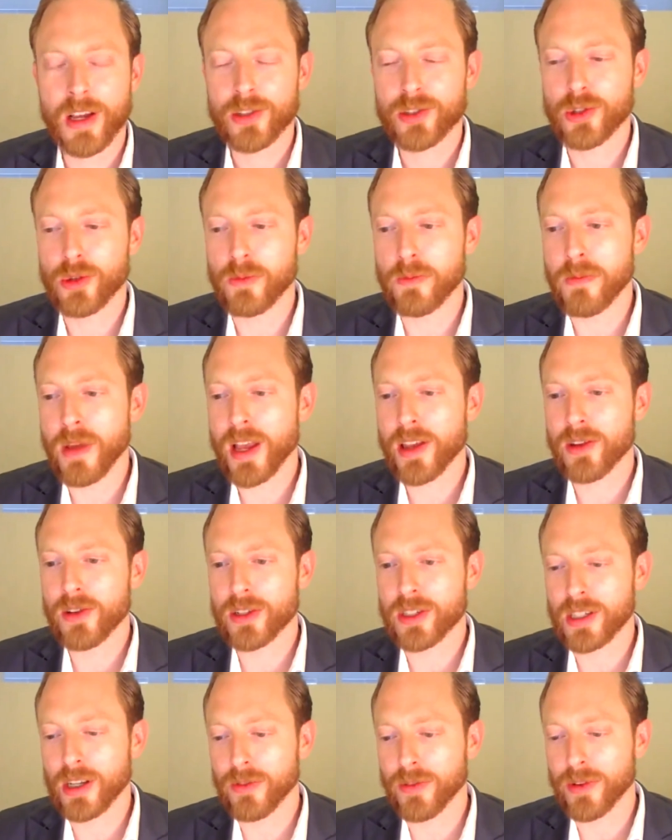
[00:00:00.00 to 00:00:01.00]
To make
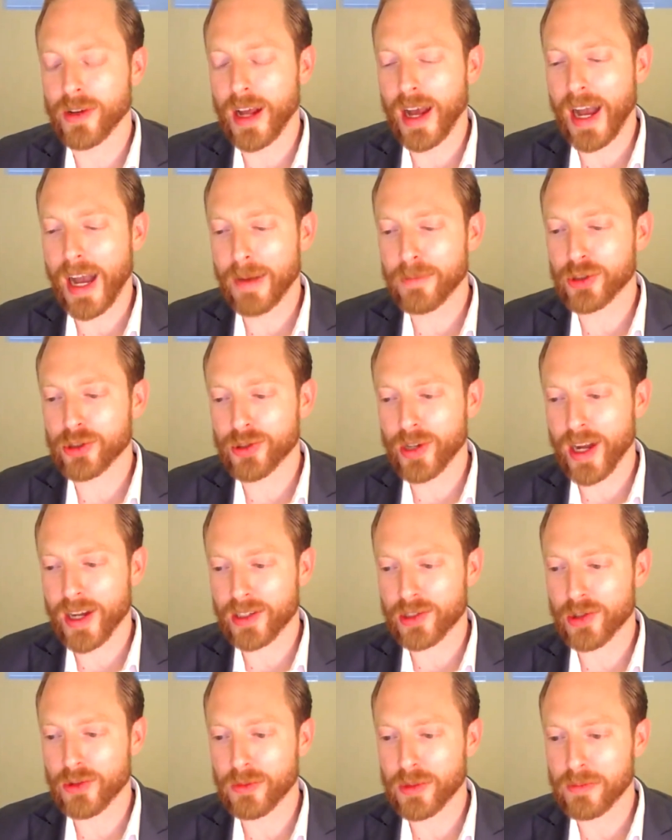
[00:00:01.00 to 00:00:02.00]
yourself an abstract
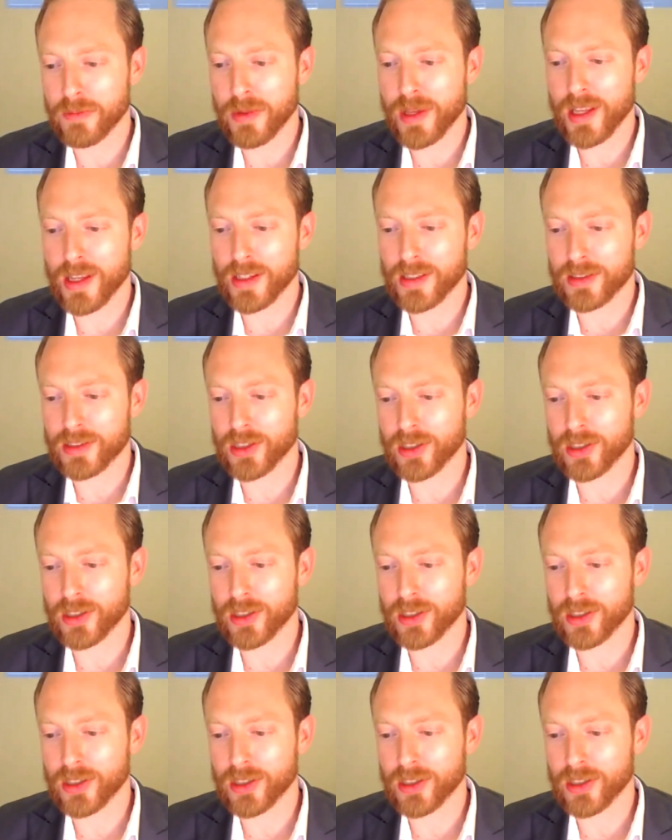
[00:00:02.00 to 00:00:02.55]
human being,